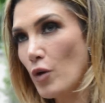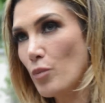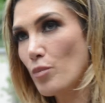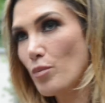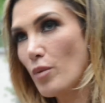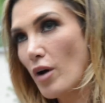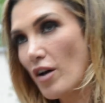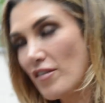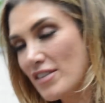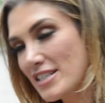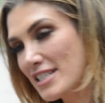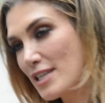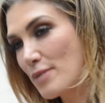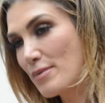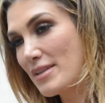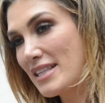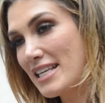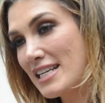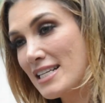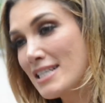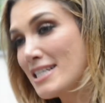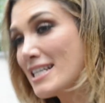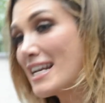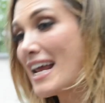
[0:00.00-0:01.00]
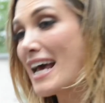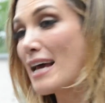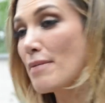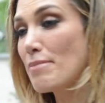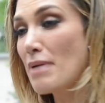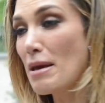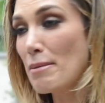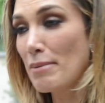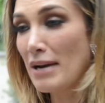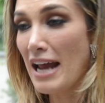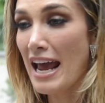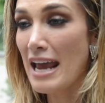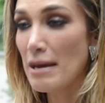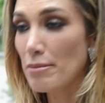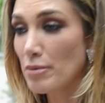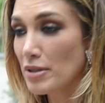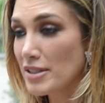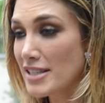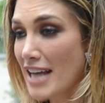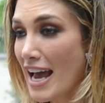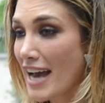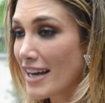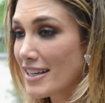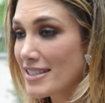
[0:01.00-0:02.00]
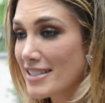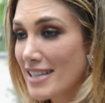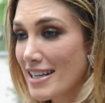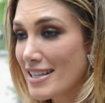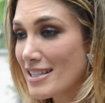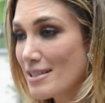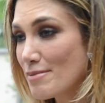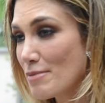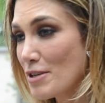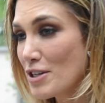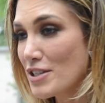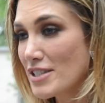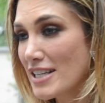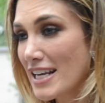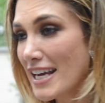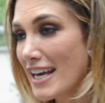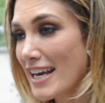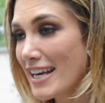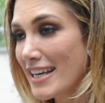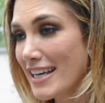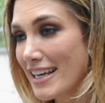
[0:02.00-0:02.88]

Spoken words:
obviously with the internet, people are able to access music.